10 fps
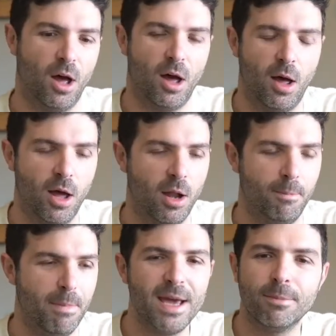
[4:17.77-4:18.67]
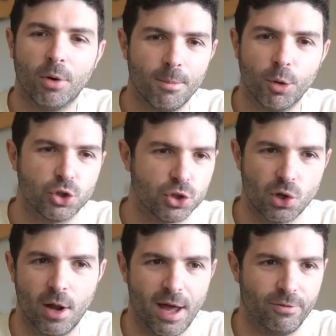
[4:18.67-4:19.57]
of the most
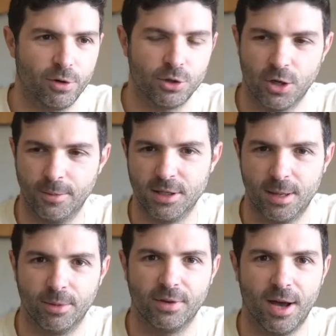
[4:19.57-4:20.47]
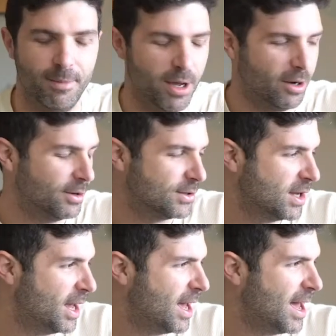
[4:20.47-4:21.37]
sought after German double top makers.
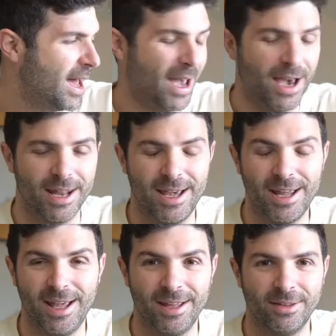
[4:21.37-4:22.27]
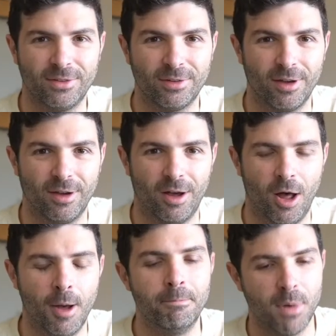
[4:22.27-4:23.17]
And it is
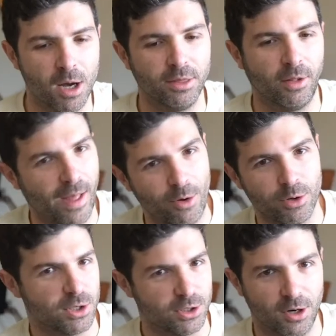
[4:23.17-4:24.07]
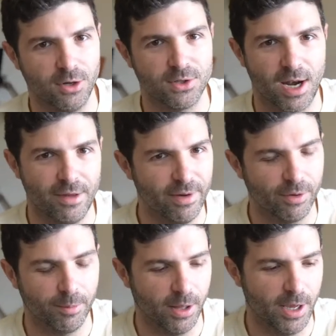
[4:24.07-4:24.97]
among the loudest guitars that I've ever
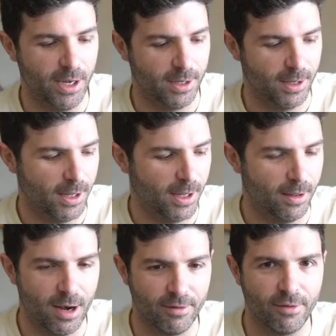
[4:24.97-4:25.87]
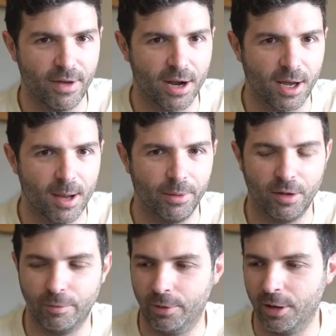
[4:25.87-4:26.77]
played. And I've had a couple
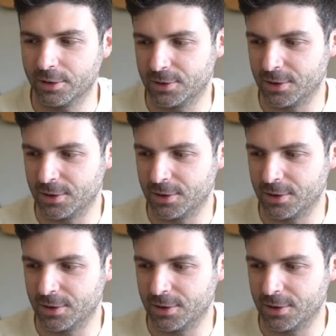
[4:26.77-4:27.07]
of Brücks.